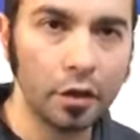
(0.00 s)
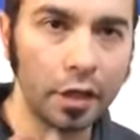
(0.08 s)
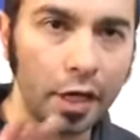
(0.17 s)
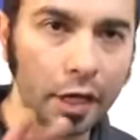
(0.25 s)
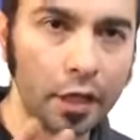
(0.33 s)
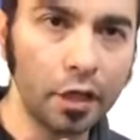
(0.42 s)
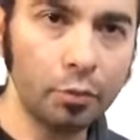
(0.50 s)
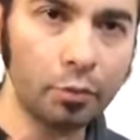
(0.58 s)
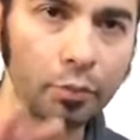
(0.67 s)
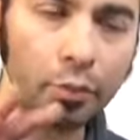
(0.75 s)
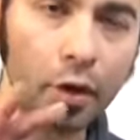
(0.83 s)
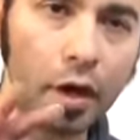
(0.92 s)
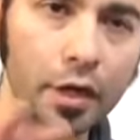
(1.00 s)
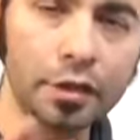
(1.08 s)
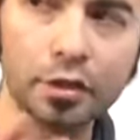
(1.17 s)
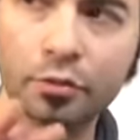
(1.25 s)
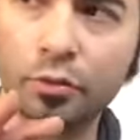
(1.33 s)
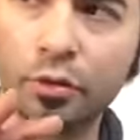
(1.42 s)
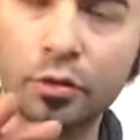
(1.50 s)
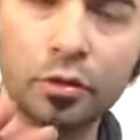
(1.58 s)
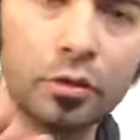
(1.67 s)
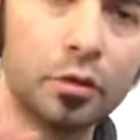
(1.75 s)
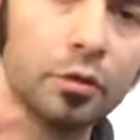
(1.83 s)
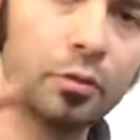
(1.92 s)
any
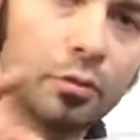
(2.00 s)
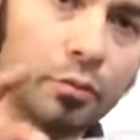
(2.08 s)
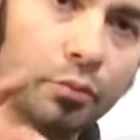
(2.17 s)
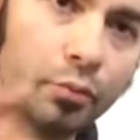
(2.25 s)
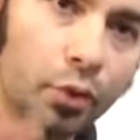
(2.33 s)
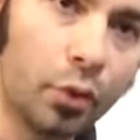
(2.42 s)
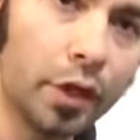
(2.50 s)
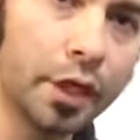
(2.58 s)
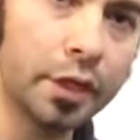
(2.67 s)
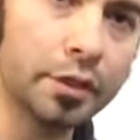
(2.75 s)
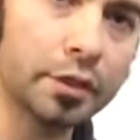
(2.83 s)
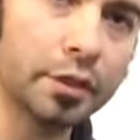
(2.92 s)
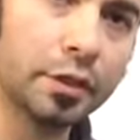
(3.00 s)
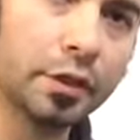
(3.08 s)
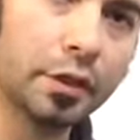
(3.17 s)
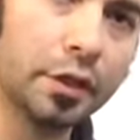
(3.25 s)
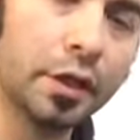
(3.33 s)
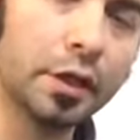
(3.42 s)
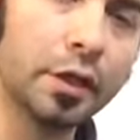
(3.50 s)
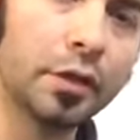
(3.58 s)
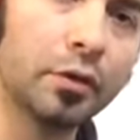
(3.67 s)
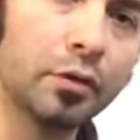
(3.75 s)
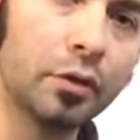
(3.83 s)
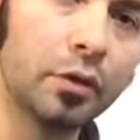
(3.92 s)
possible point
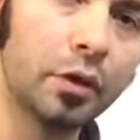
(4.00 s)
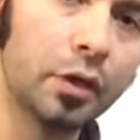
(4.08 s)
in